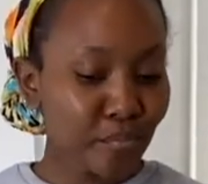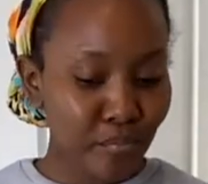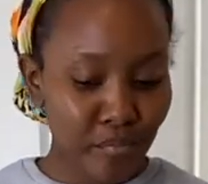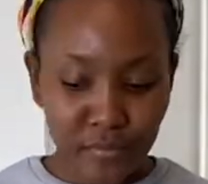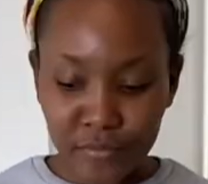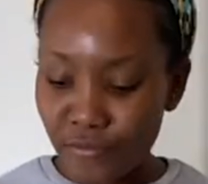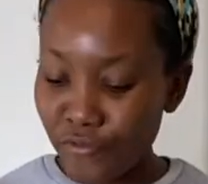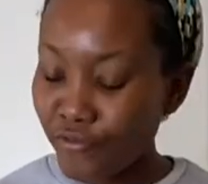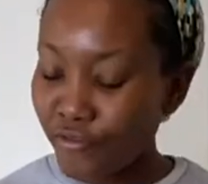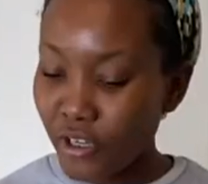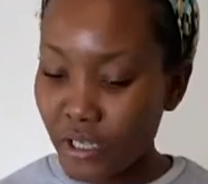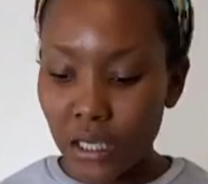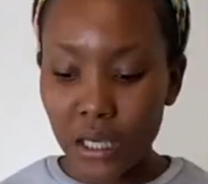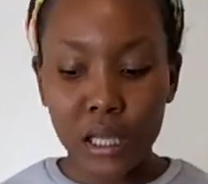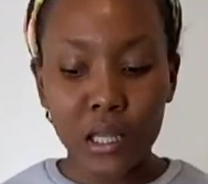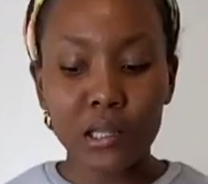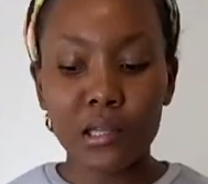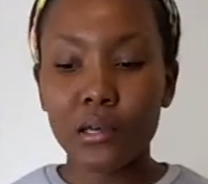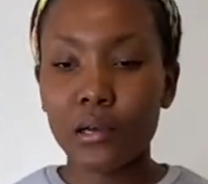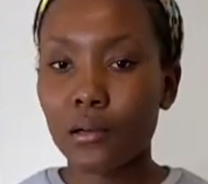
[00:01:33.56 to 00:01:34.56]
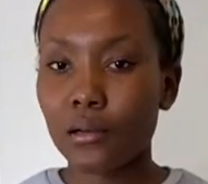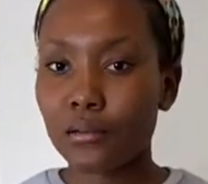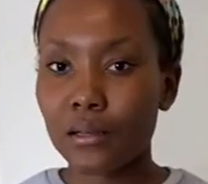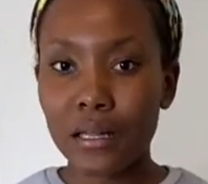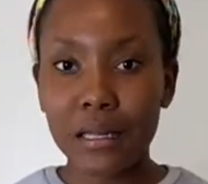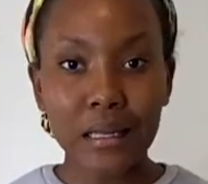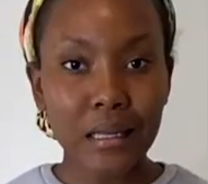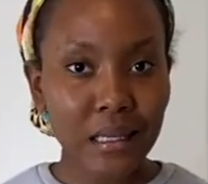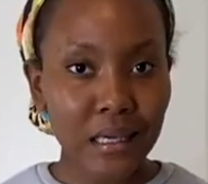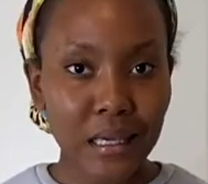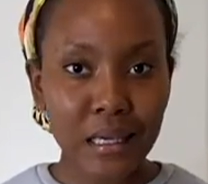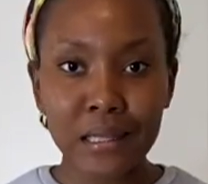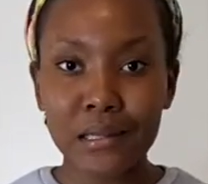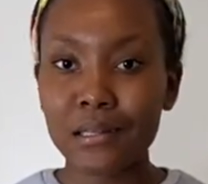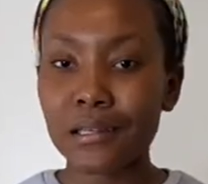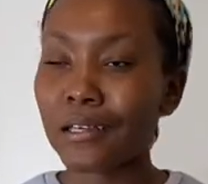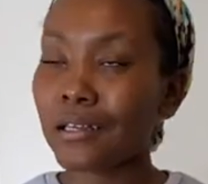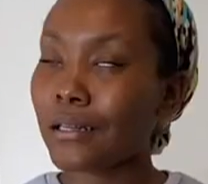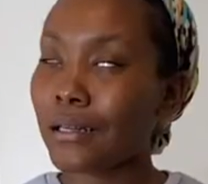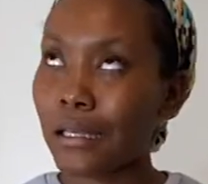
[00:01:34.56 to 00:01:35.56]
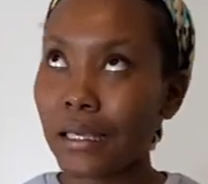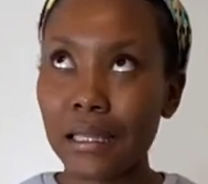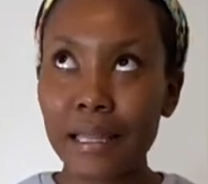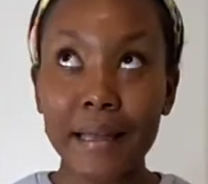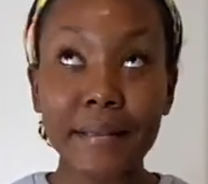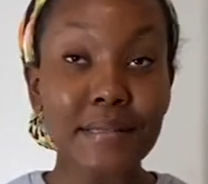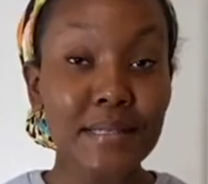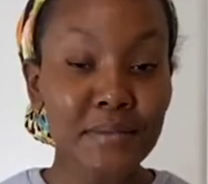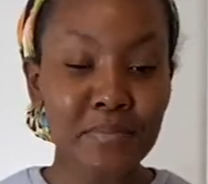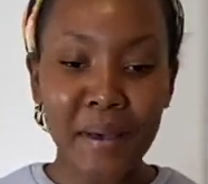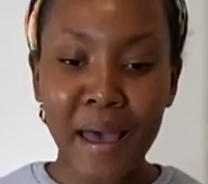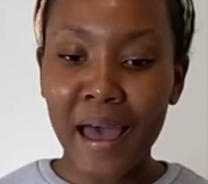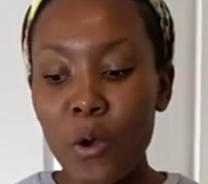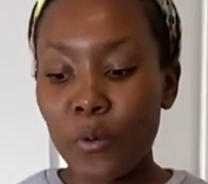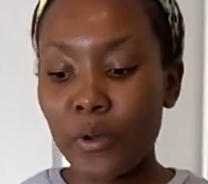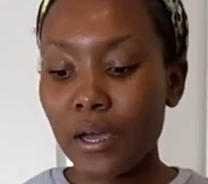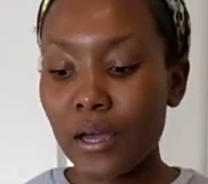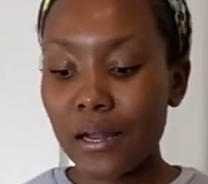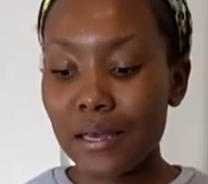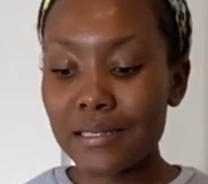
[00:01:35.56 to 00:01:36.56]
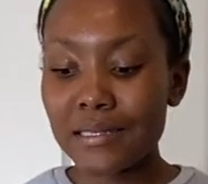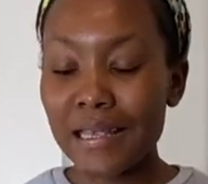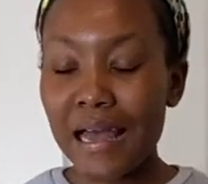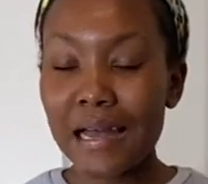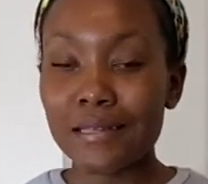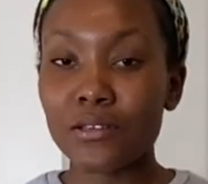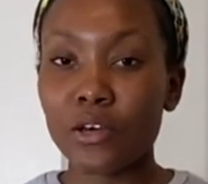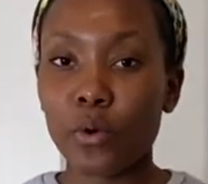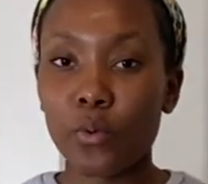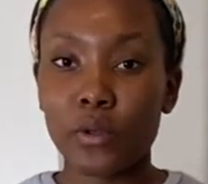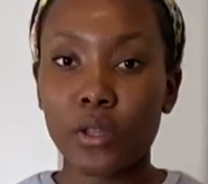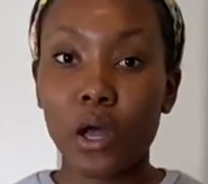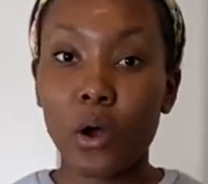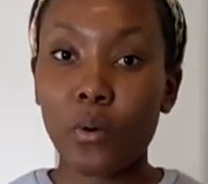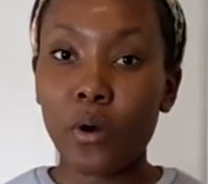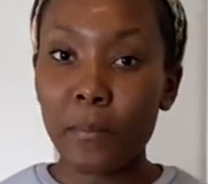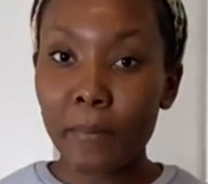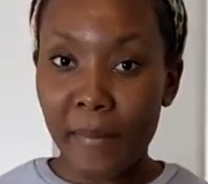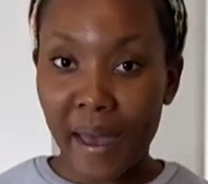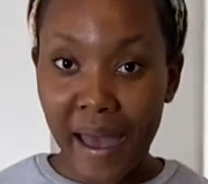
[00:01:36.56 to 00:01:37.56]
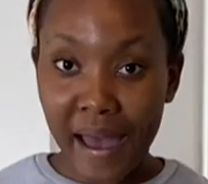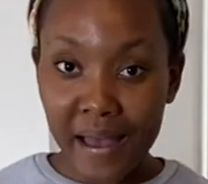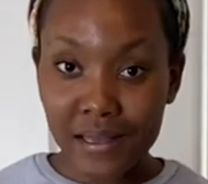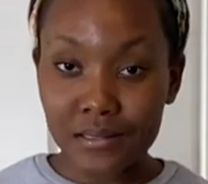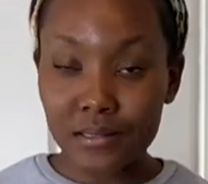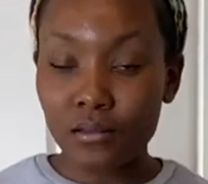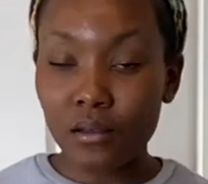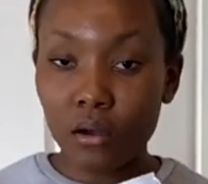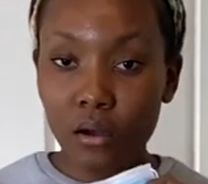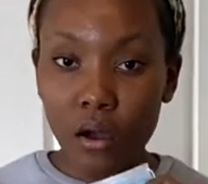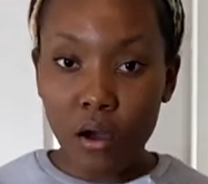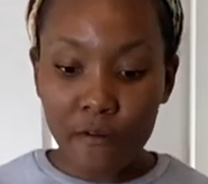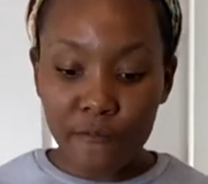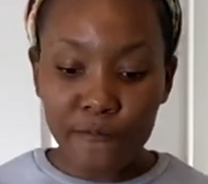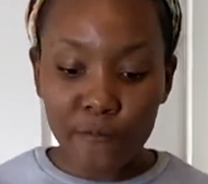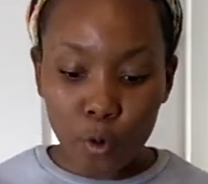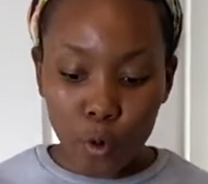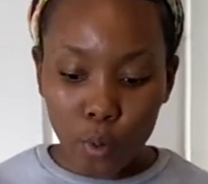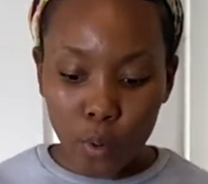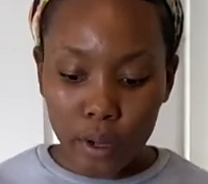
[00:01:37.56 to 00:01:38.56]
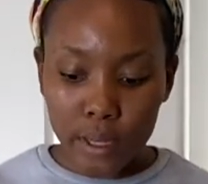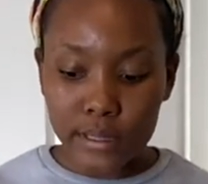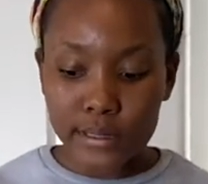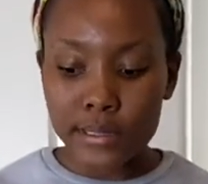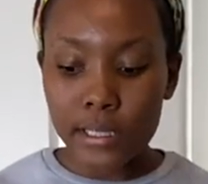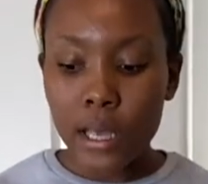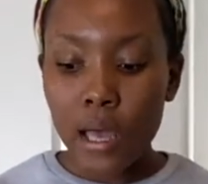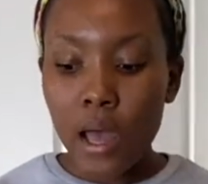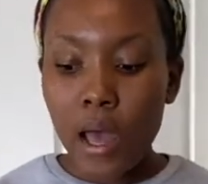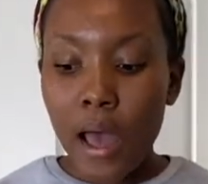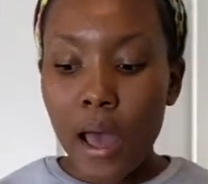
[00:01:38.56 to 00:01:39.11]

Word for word: freaking clean, clean and span. We're gonna start out with our mask, of course.